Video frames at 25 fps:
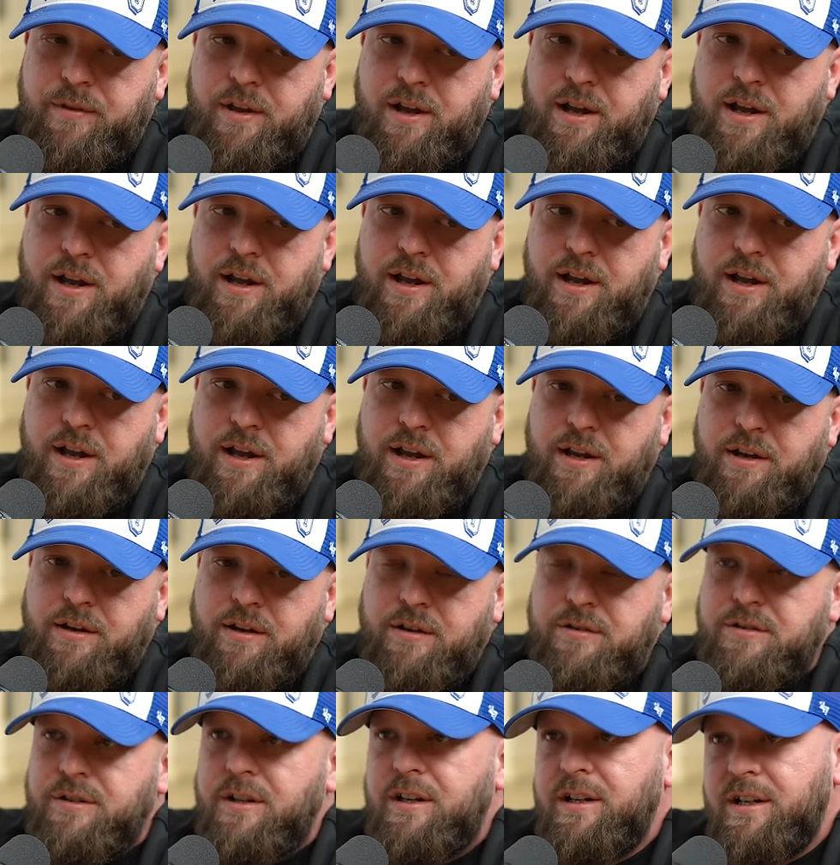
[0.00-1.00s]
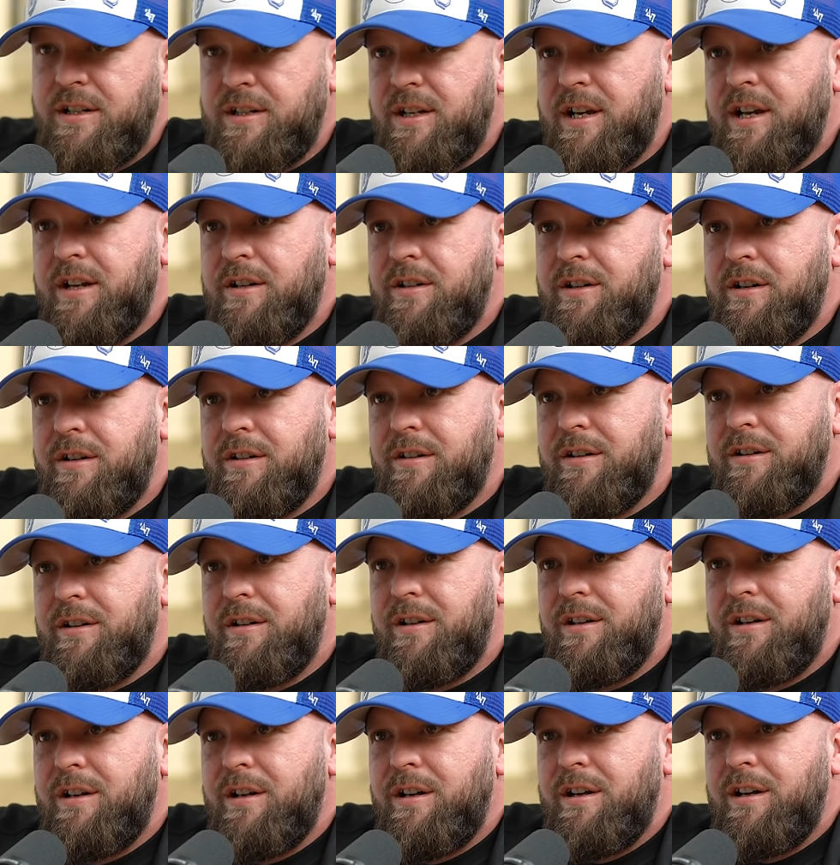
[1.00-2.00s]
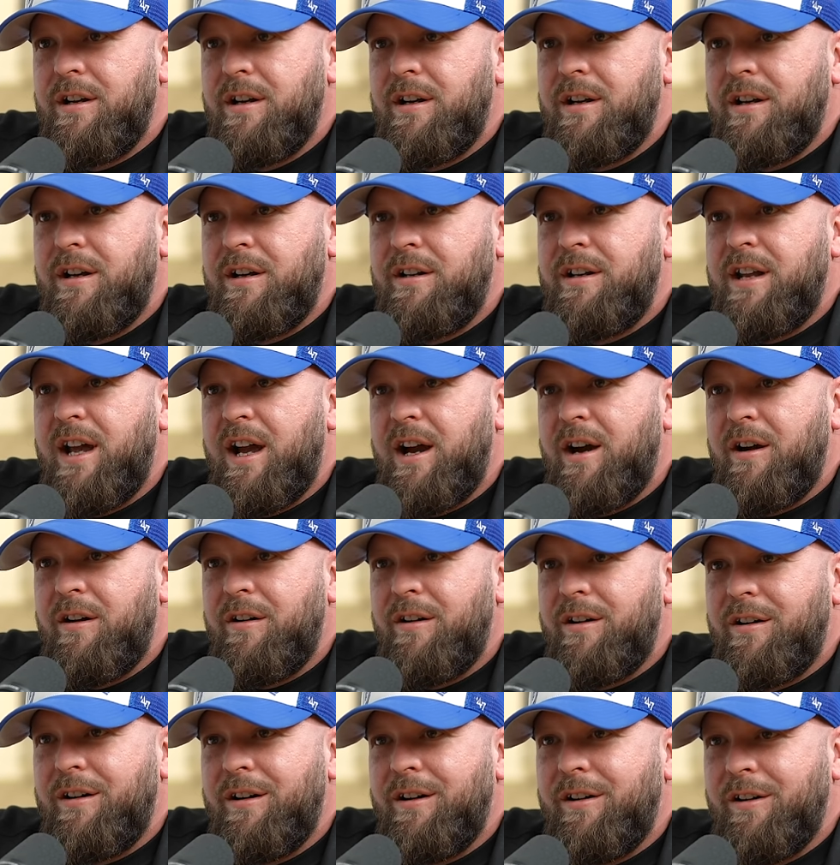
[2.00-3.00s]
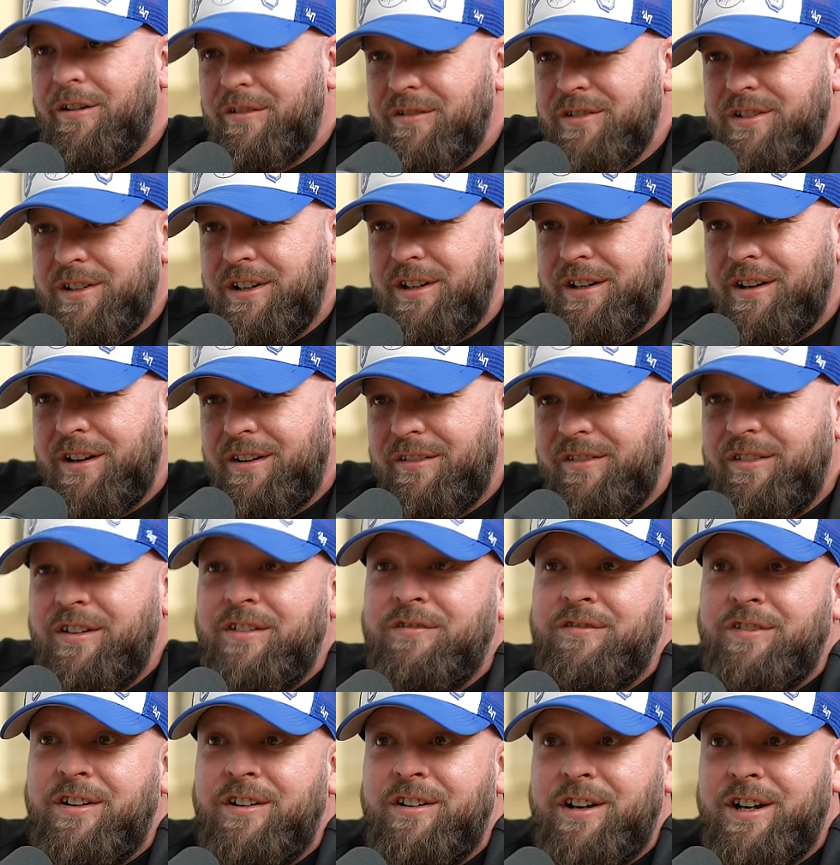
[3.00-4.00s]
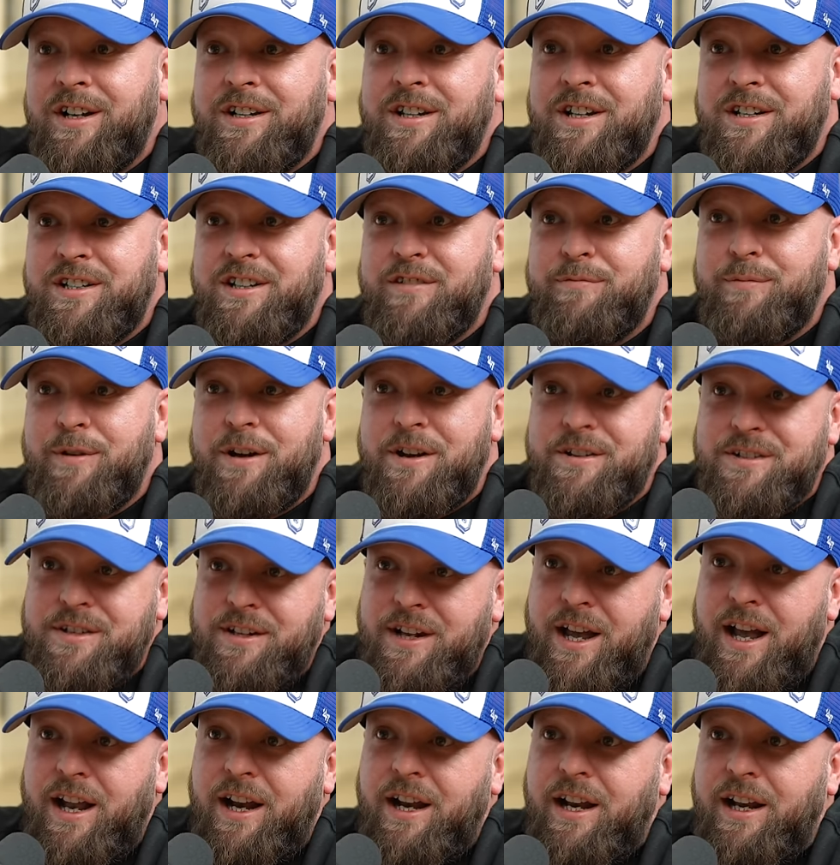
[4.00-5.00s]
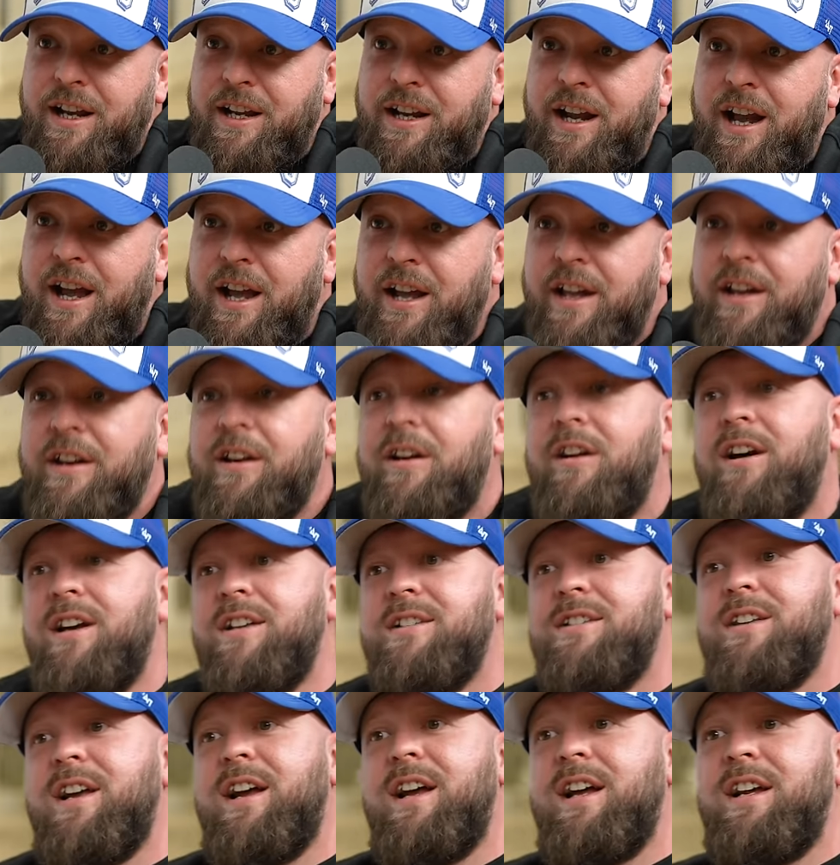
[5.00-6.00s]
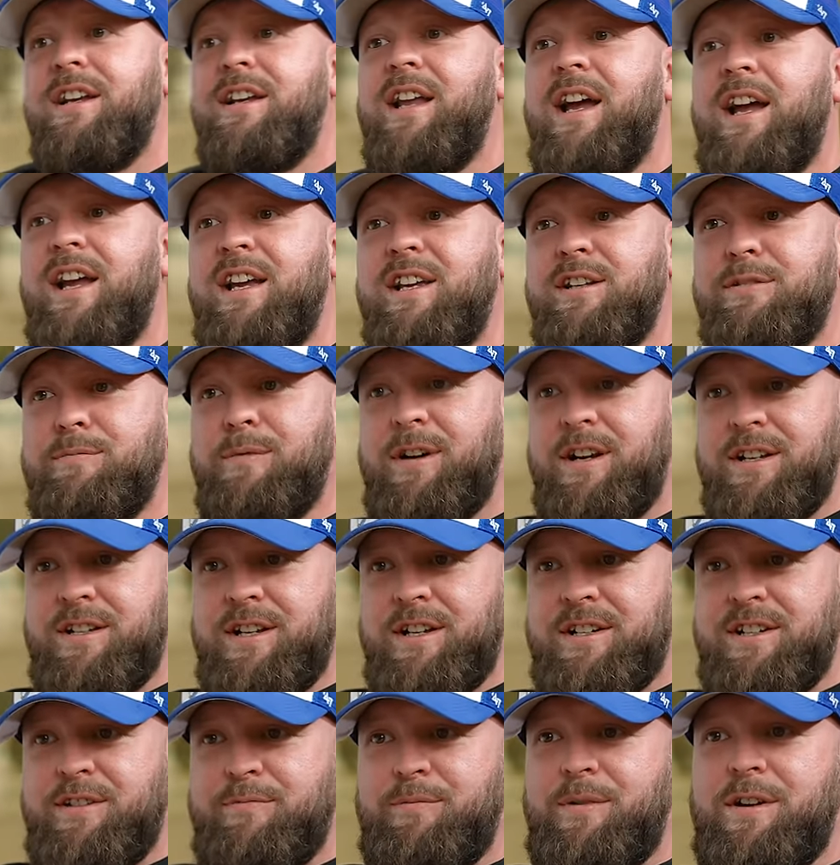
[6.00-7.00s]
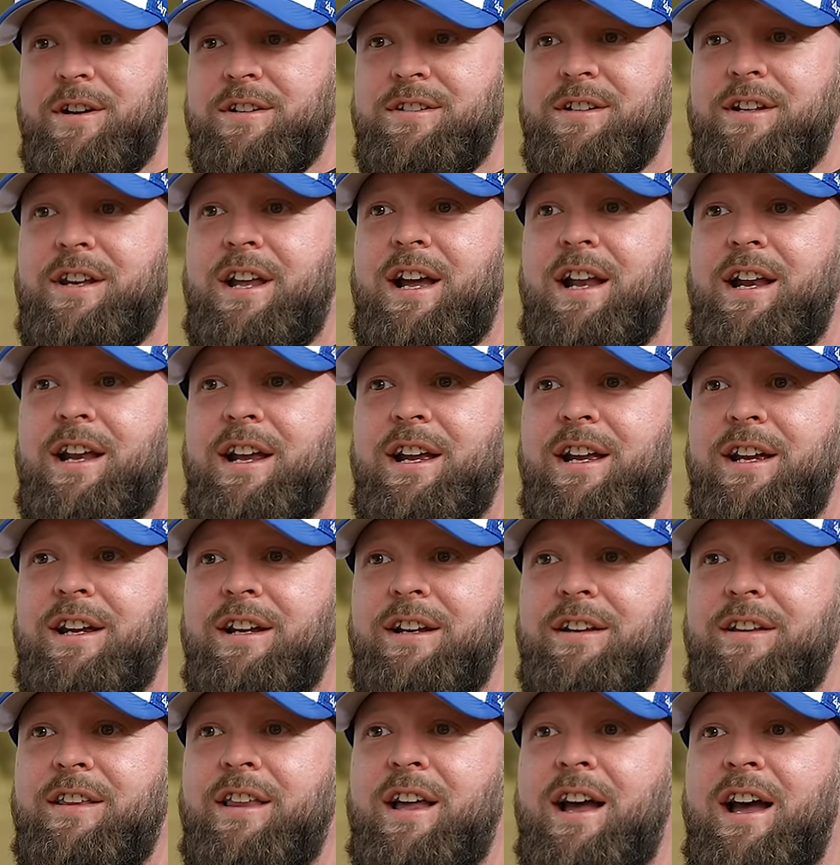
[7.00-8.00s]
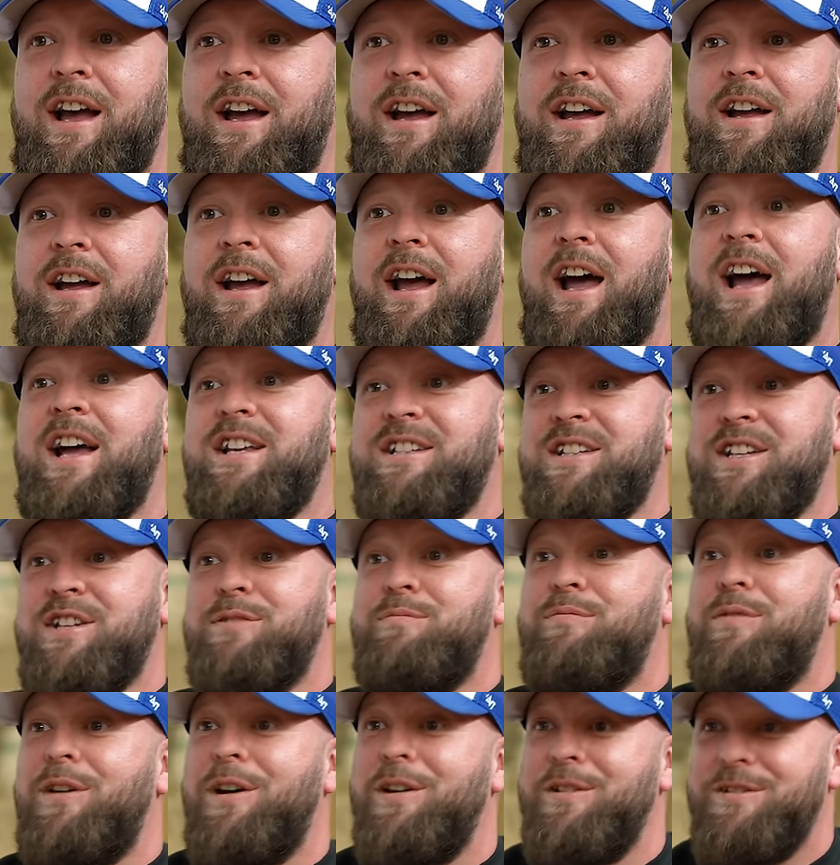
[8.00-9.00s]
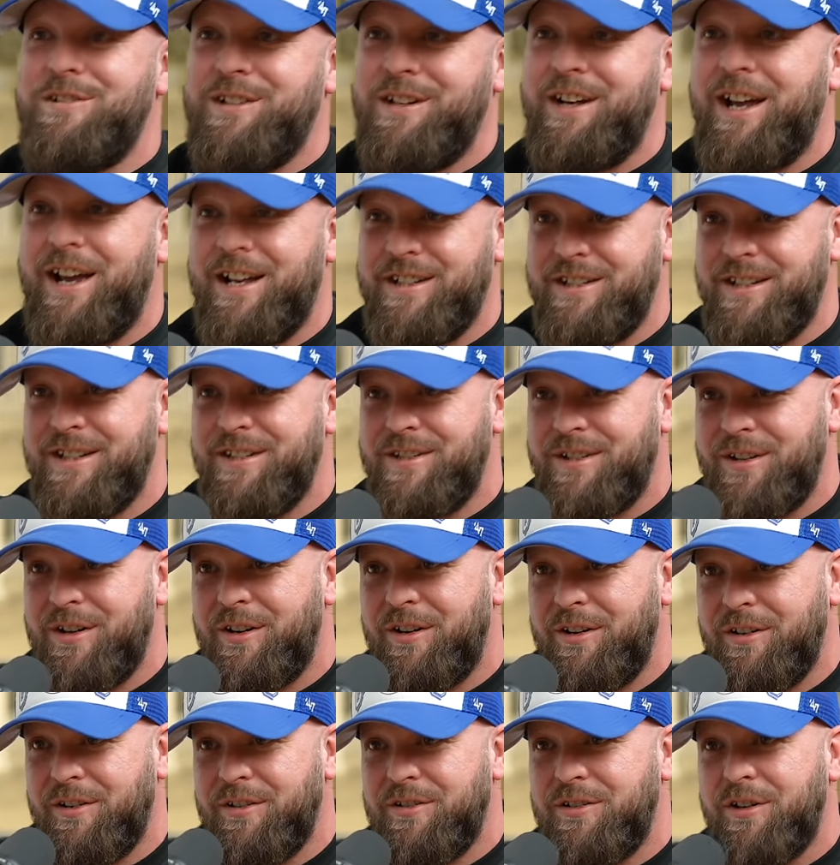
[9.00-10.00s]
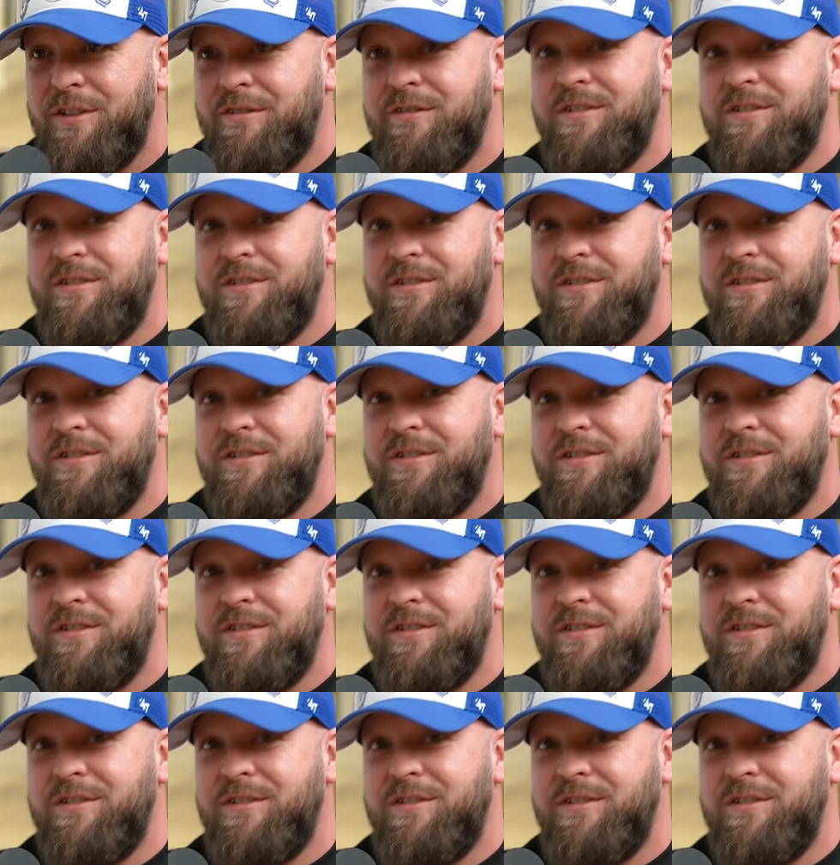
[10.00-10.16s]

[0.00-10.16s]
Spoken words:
And I was like, let's get a dog. Now, obviously, I've had a very addictive personality, and I say that it's my addictive personality that has its pros and has its cons.